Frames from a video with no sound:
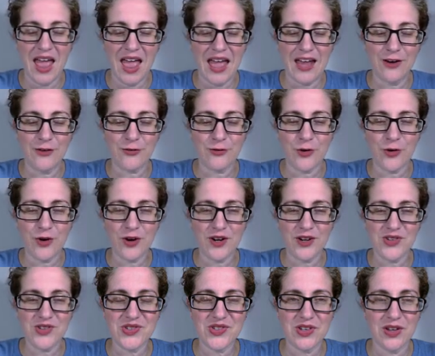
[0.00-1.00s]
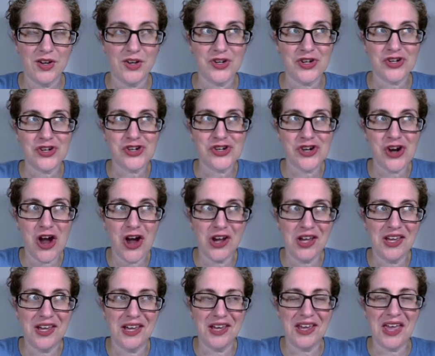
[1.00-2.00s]
And of course,
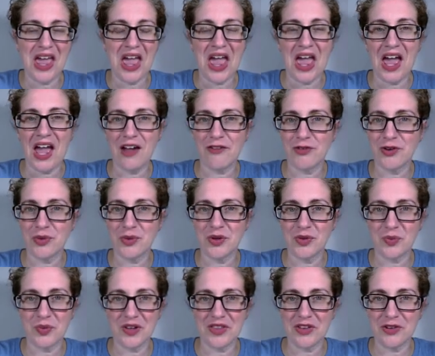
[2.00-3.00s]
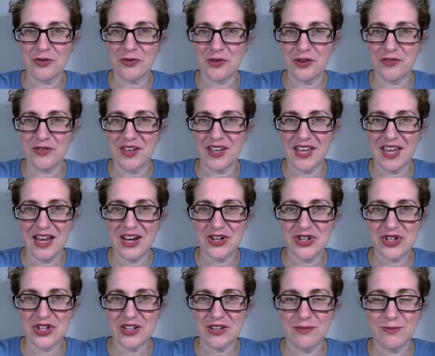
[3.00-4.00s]
shocking, everyone won the free
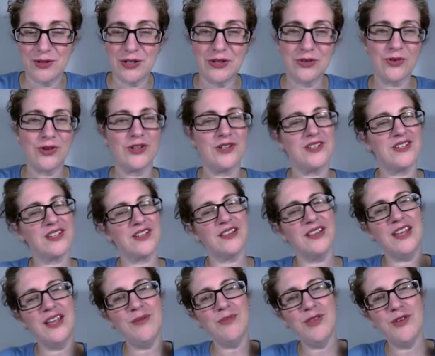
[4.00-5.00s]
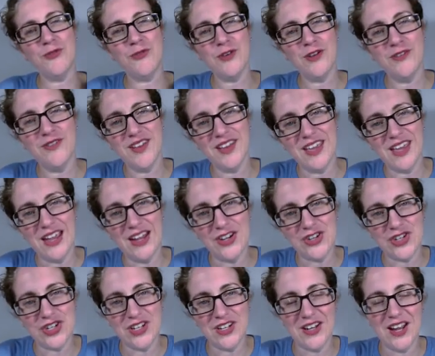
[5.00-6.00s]
vacation. But in order to claim the free
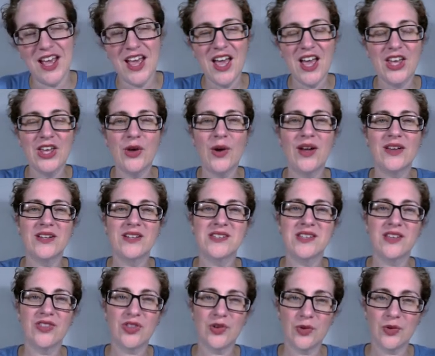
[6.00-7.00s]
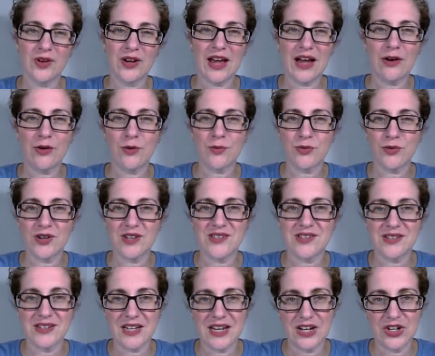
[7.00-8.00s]
vacation, you had to sit through an hour
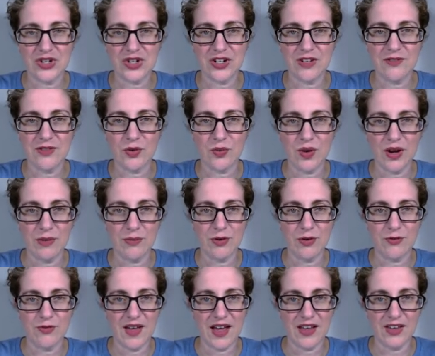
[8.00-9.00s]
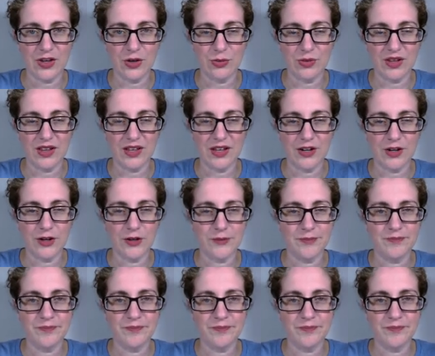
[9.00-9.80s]
presentation of the rainbow vacuum cleaner